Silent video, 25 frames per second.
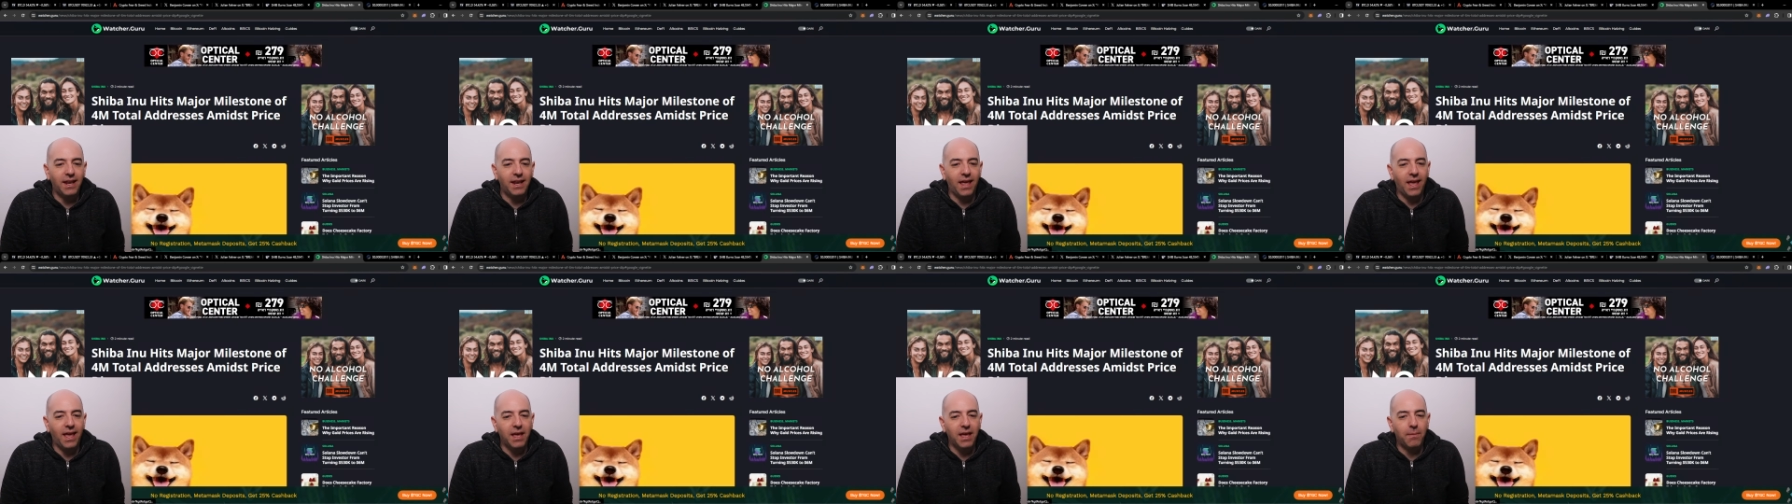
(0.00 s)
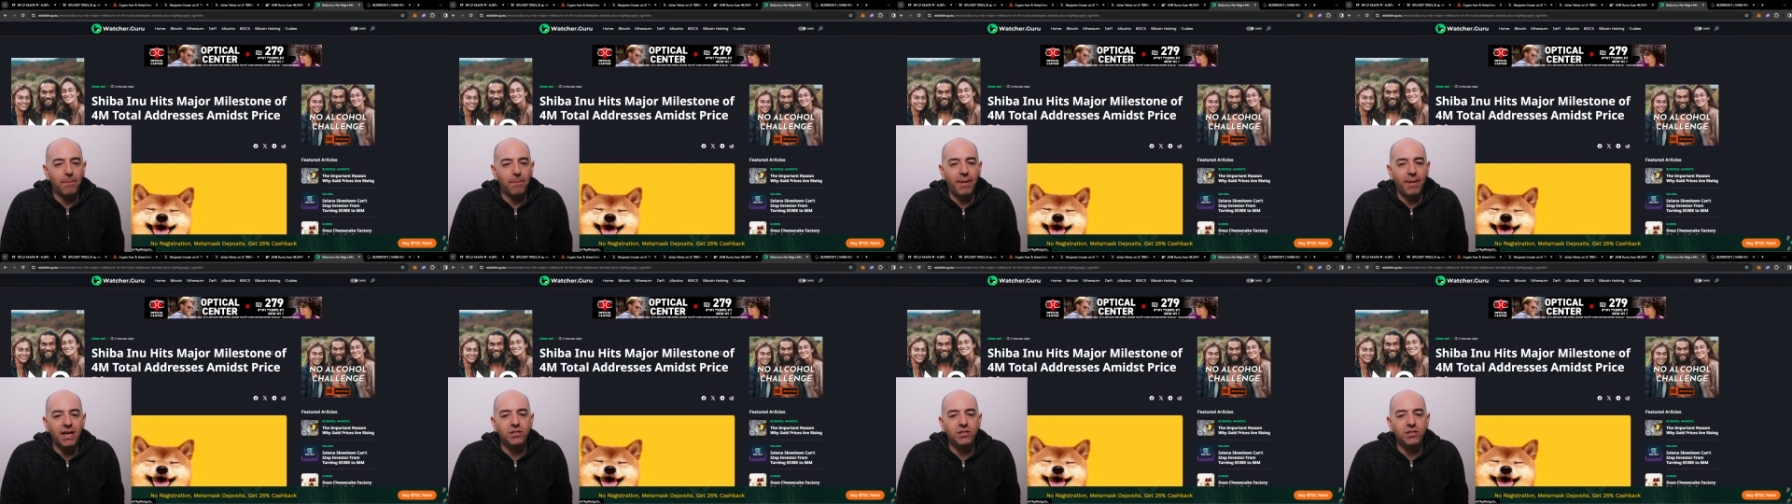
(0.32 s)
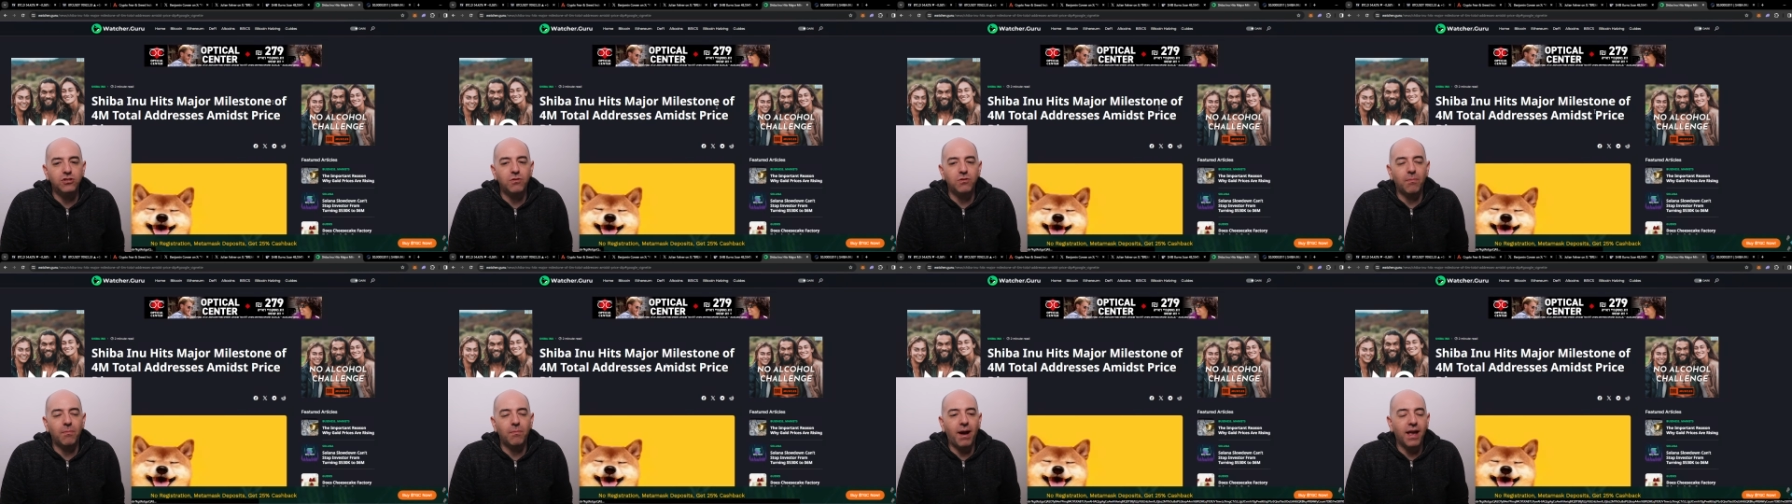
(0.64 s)
a
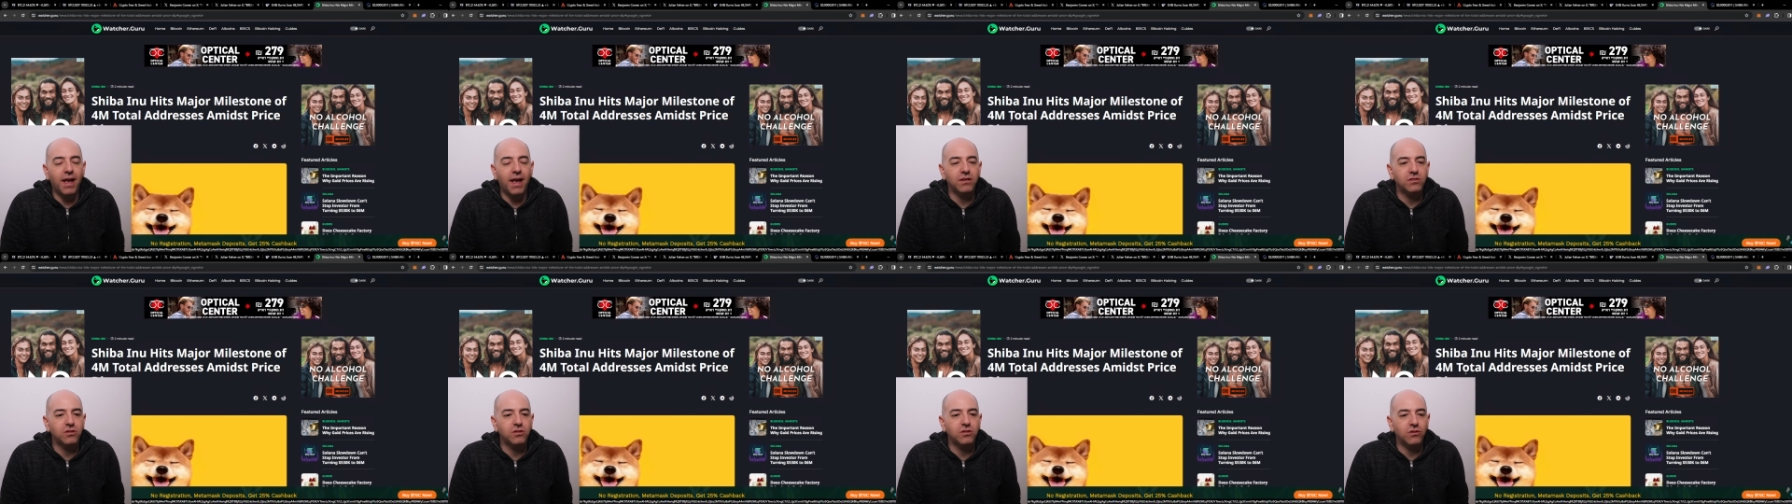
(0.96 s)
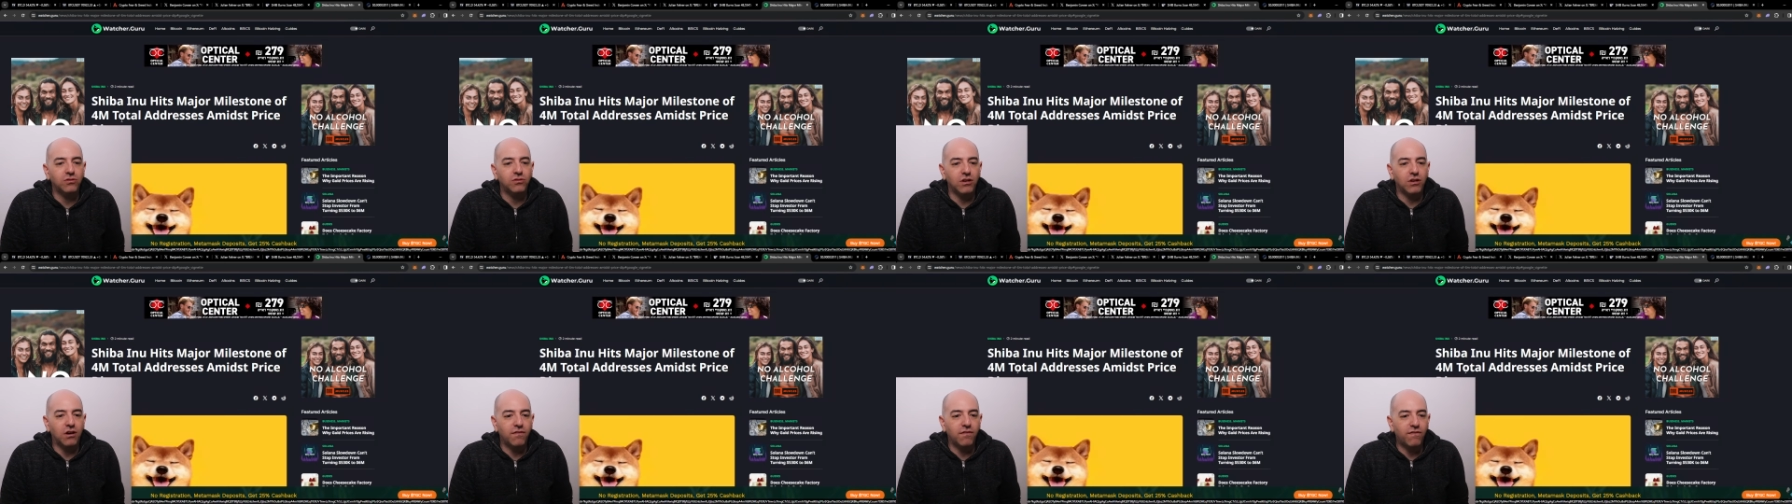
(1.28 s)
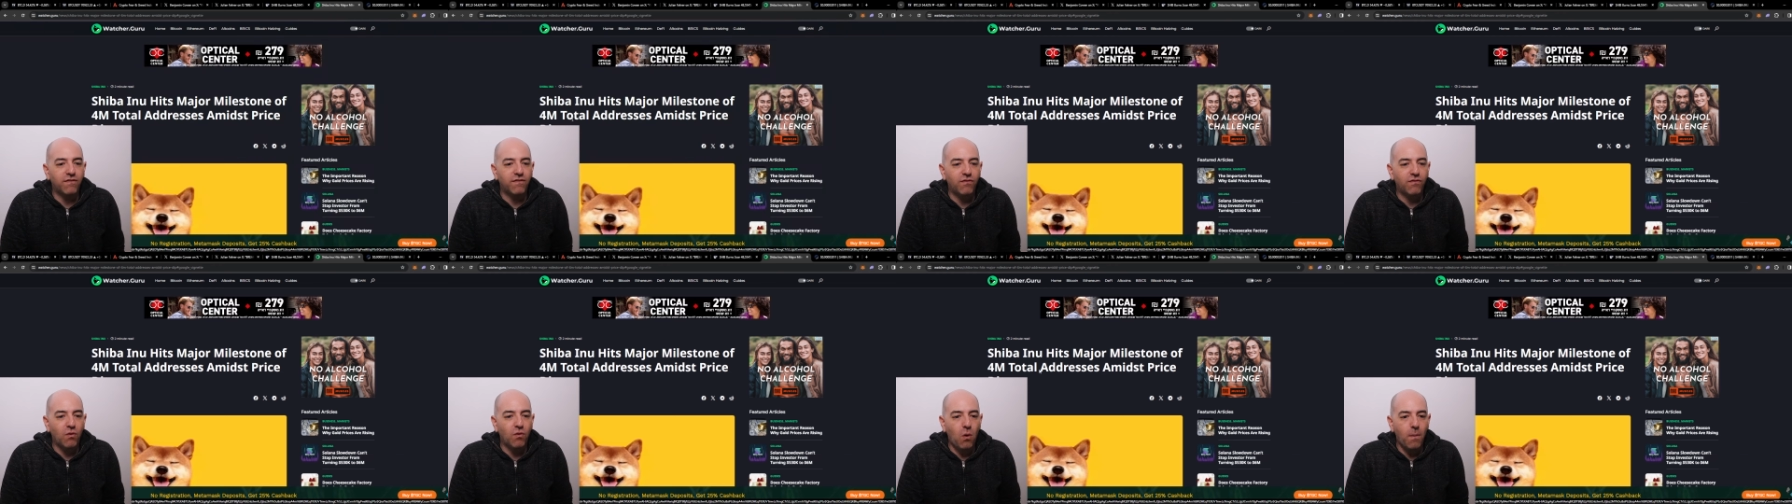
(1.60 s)
major milestone of
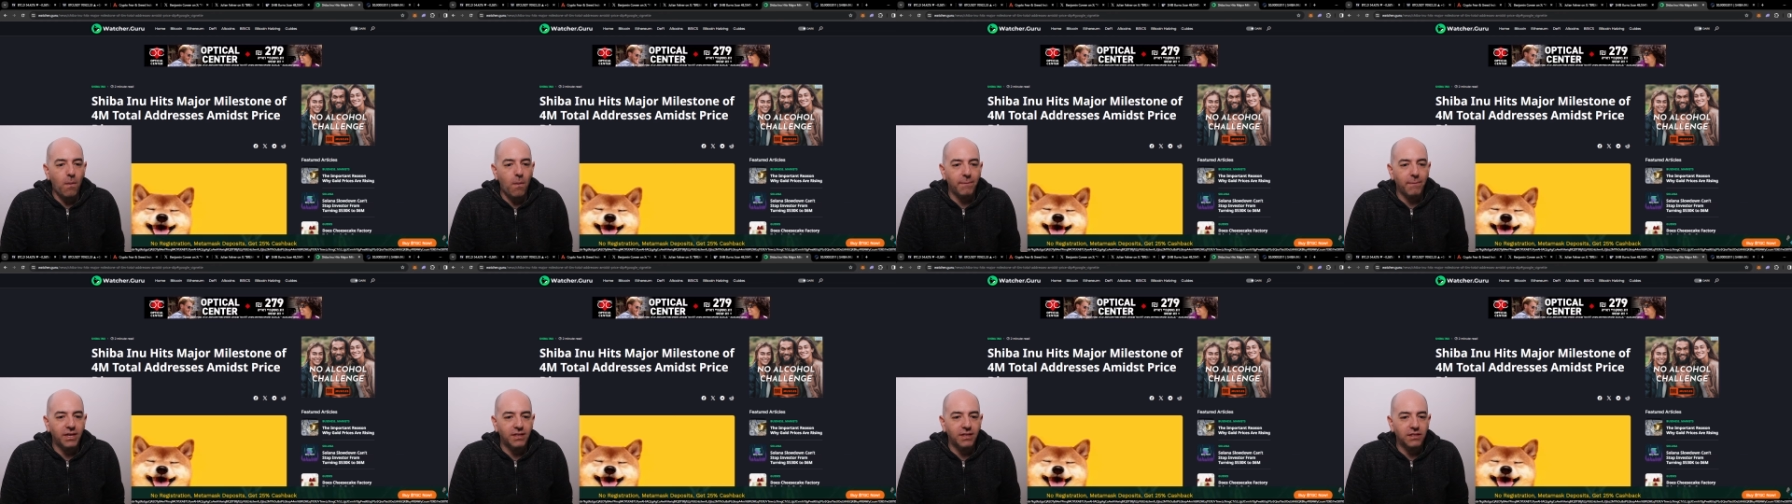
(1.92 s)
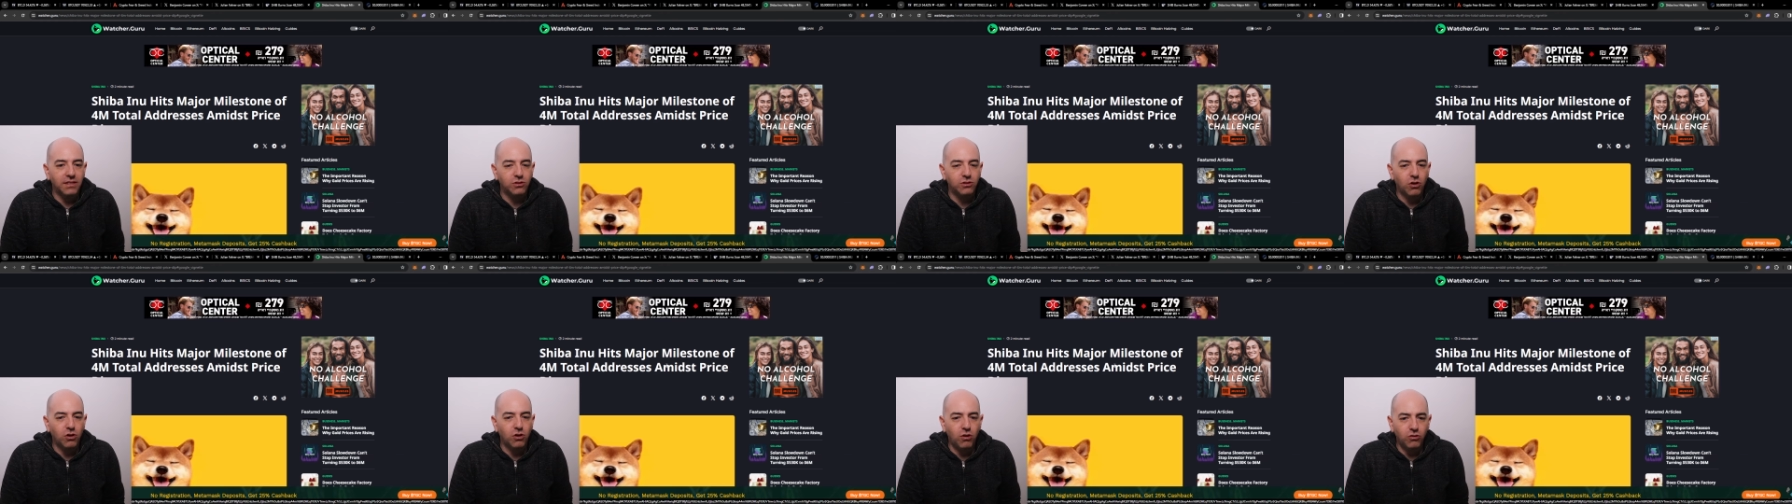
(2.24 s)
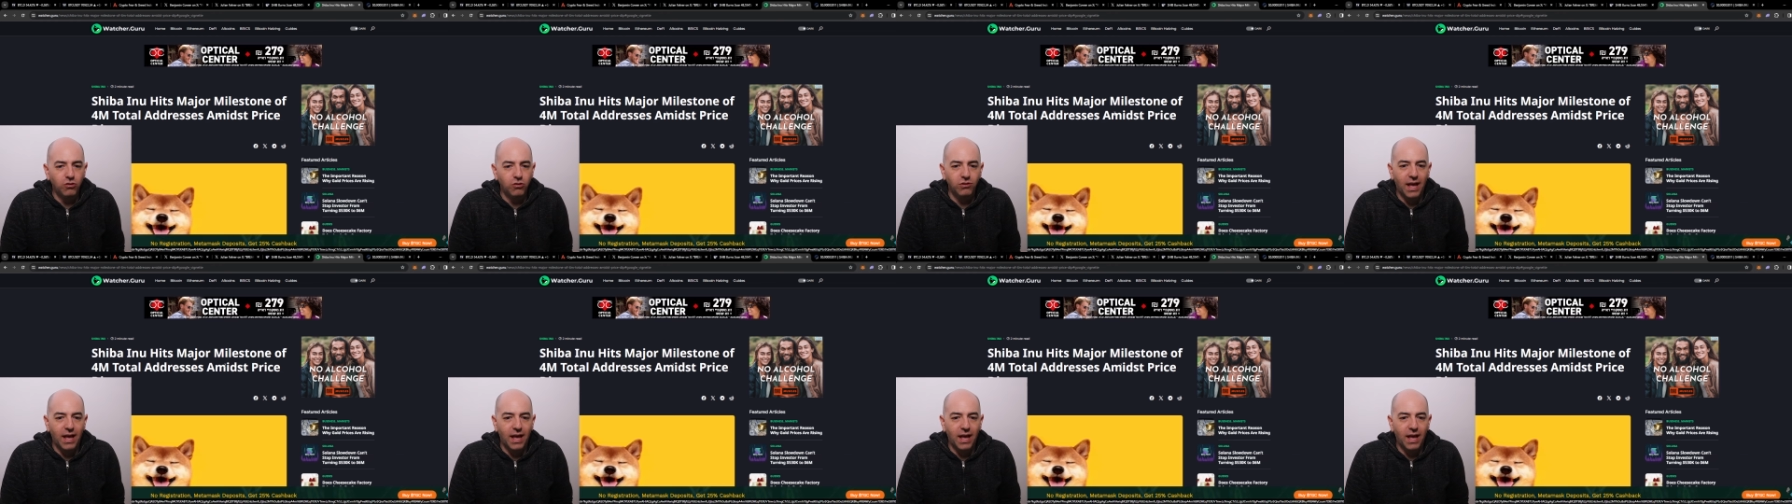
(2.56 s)
4 million total